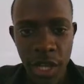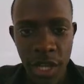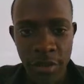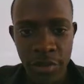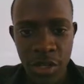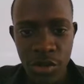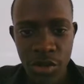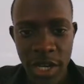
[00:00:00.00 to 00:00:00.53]
I'm
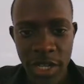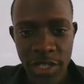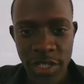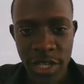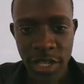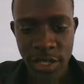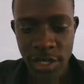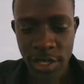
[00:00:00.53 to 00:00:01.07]
going to
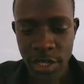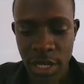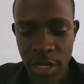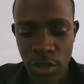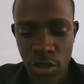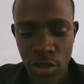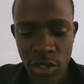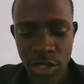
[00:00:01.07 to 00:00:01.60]
access the
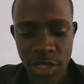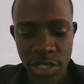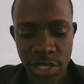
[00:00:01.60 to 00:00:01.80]
logged